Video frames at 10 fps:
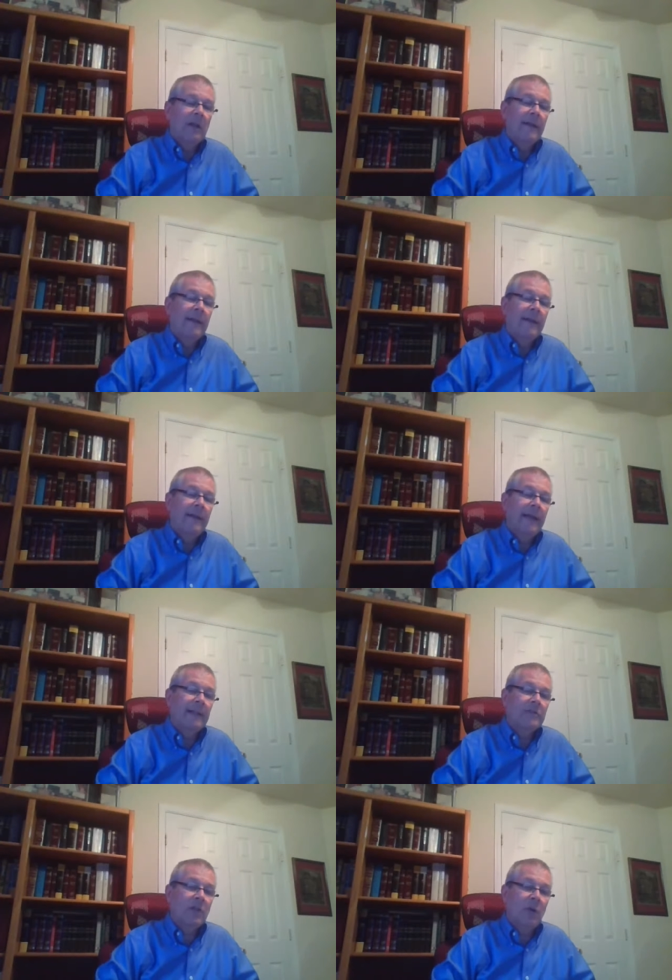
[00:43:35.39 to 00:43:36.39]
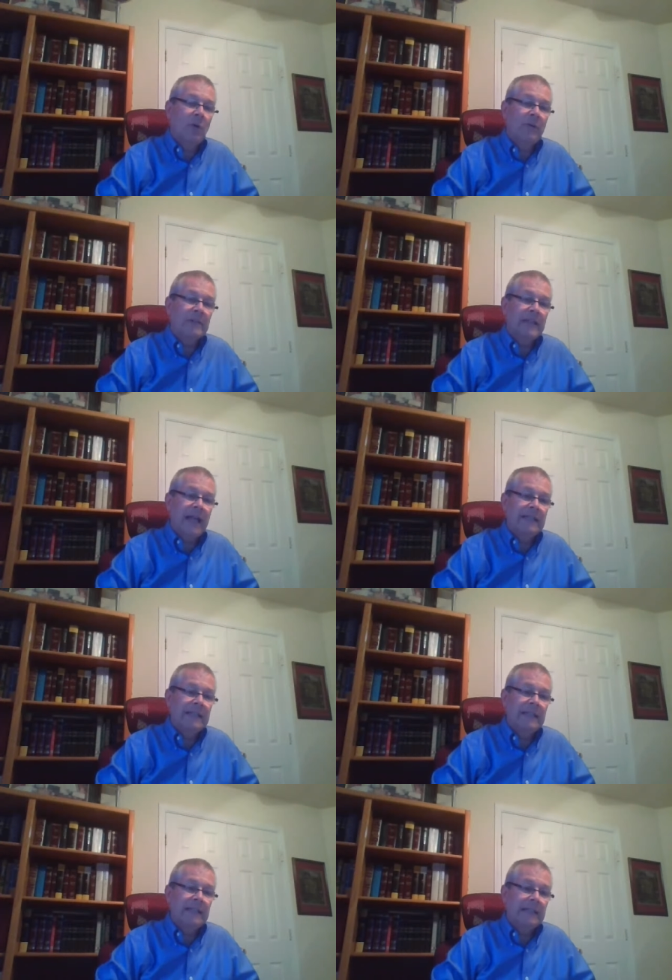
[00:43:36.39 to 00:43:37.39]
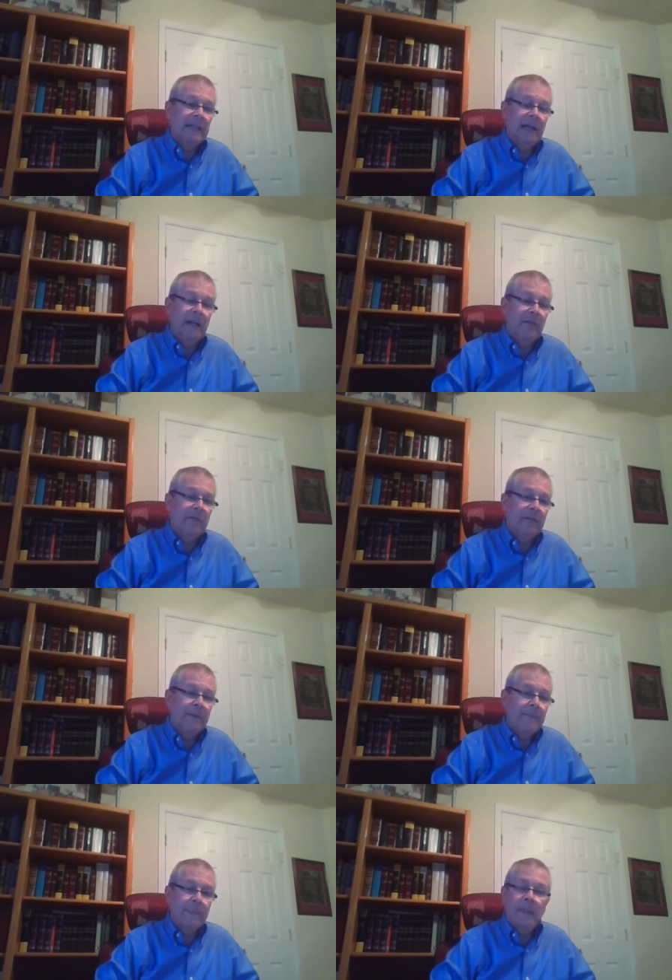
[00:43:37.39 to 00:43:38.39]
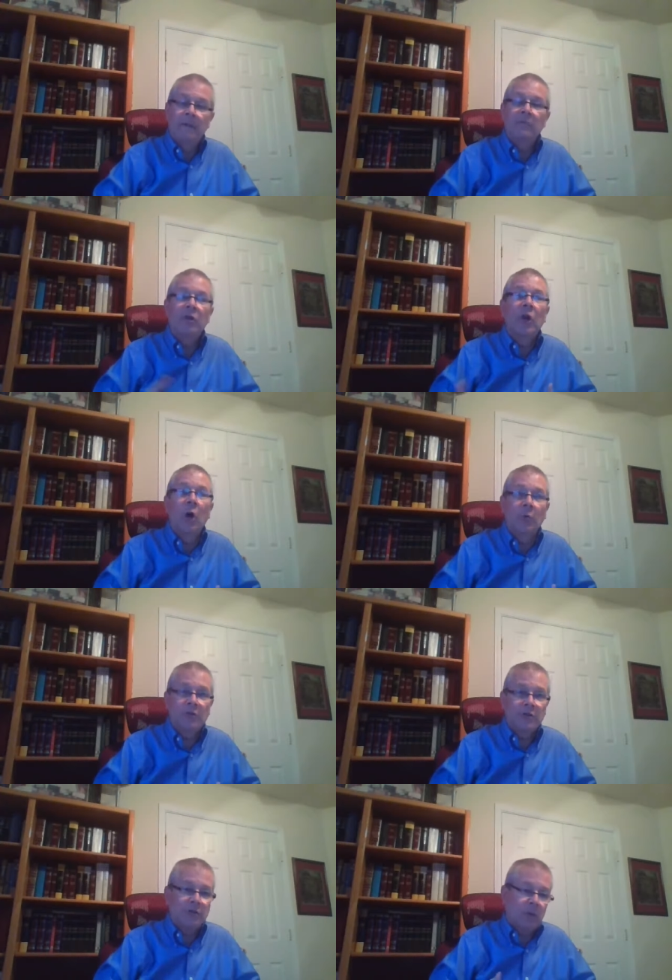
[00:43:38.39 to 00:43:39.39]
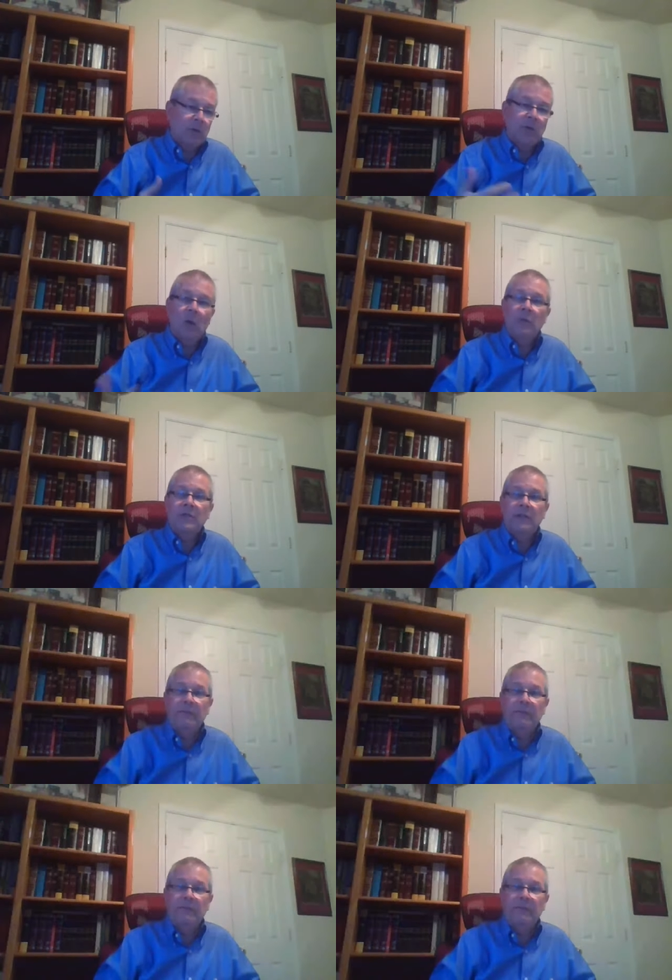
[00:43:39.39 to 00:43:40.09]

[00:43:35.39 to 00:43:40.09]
And so this idea of ghosts or a ghostly